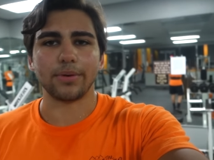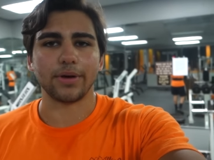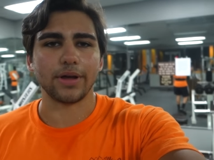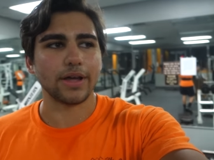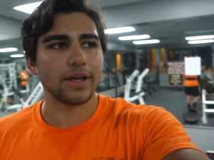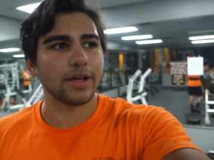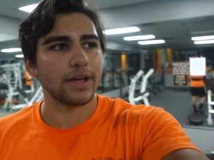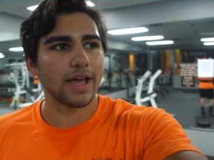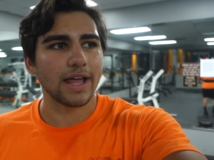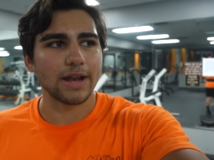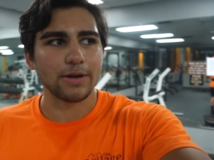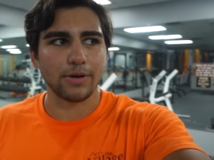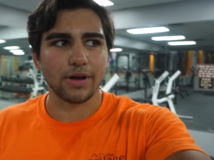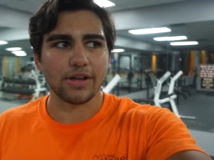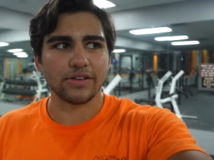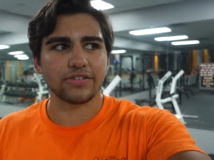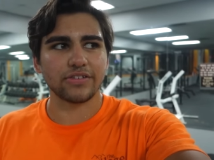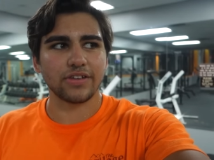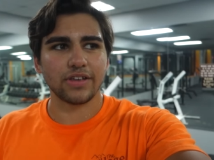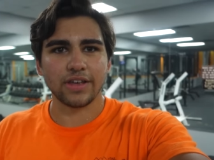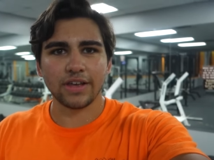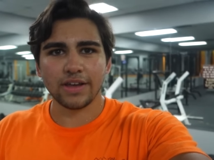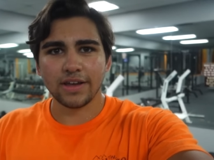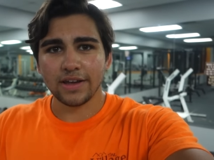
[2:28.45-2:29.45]
But
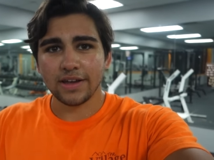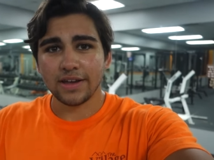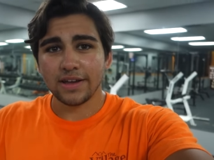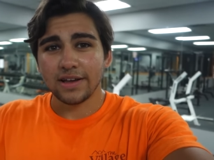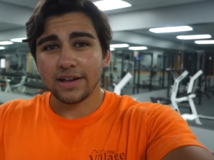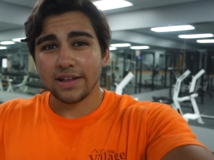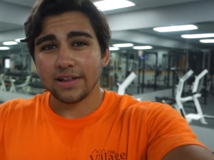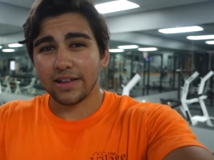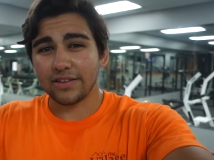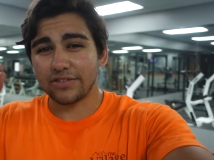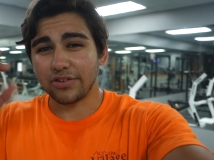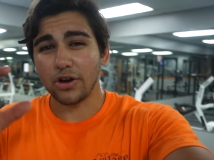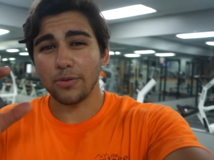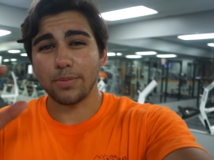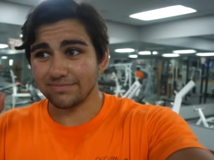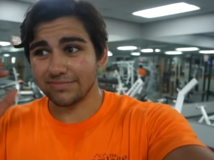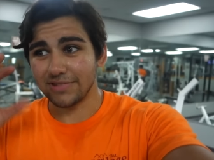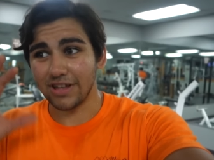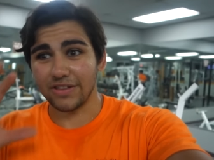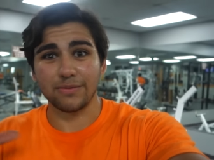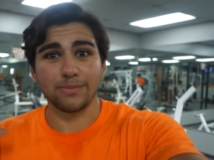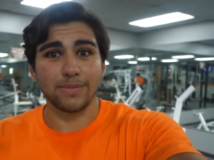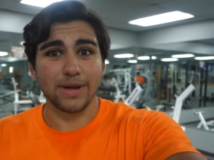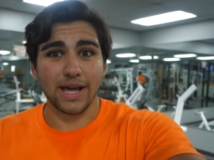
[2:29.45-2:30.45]
anyways, let's hope
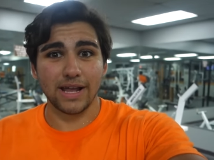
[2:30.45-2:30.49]
nothing